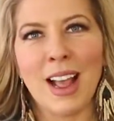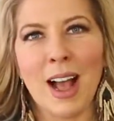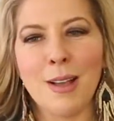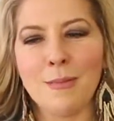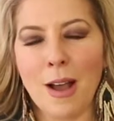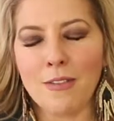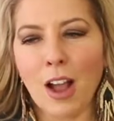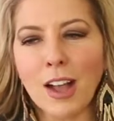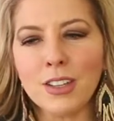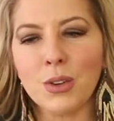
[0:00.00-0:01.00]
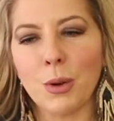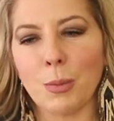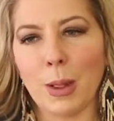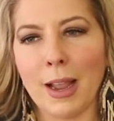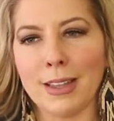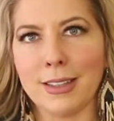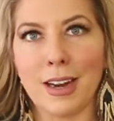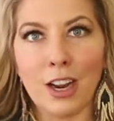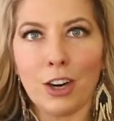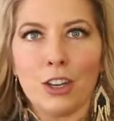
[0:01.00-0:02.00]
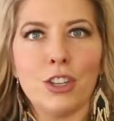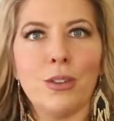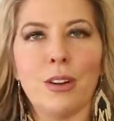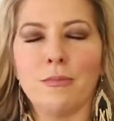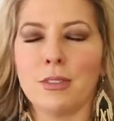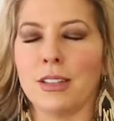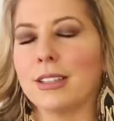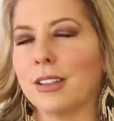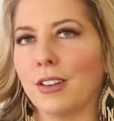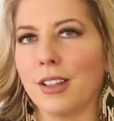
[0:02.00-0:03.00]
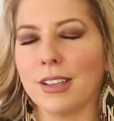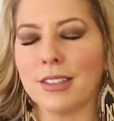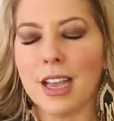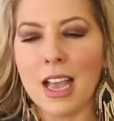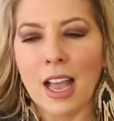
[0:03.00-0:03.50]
I've gotten to a place, and I encourage you to consider this,